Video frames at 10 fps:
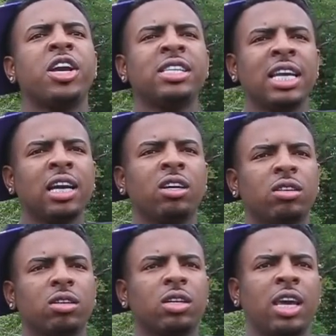Just
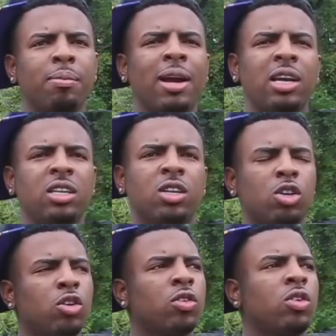now get my little goo
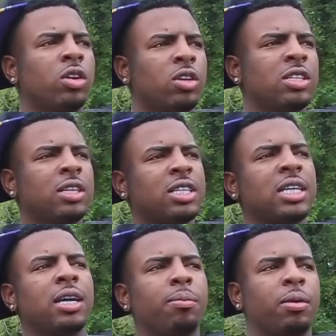going. You see what I'm
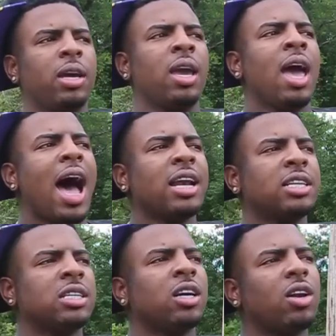saying? Yeah. But I
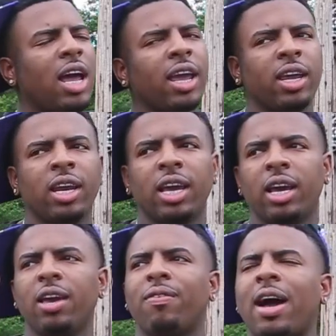just know like
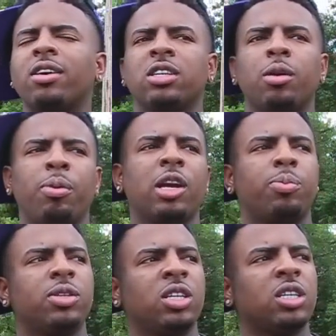nigga, if I was in a better
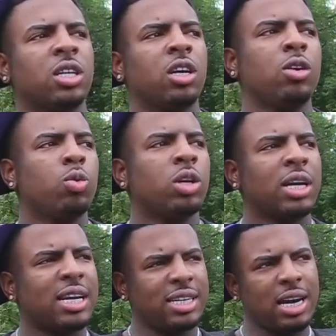position than you was,
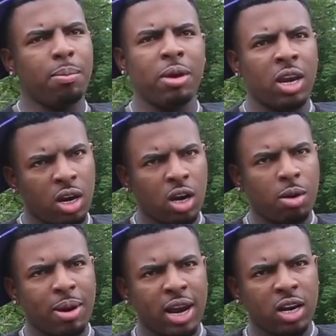not saying I'm better than
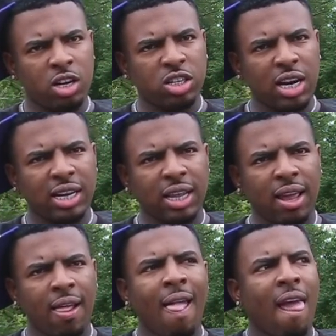nobody and no shit like that.
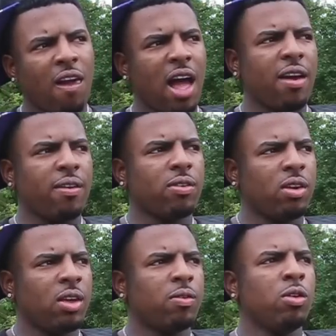If, I, if,
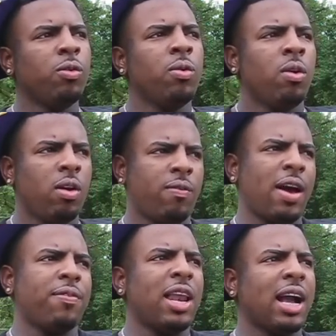if you, if
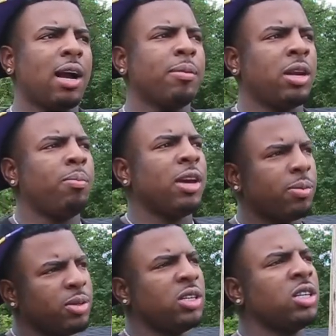I feel like I'm in a
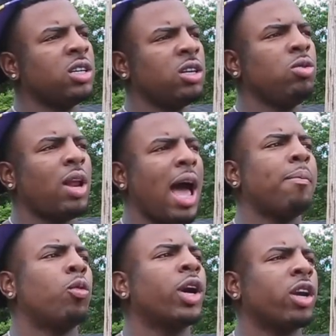better position than you, like
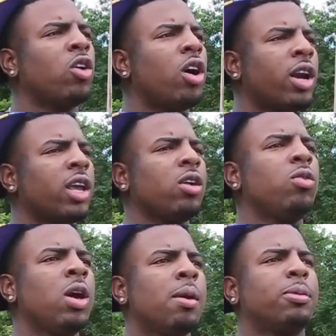I'm working harder than
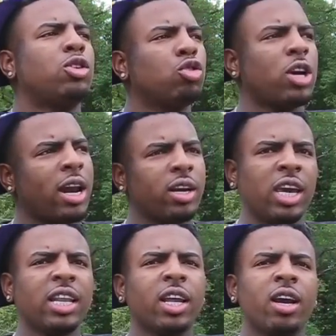you, but you trying to
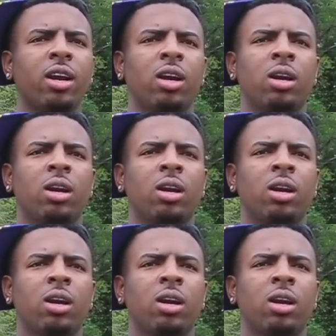get there.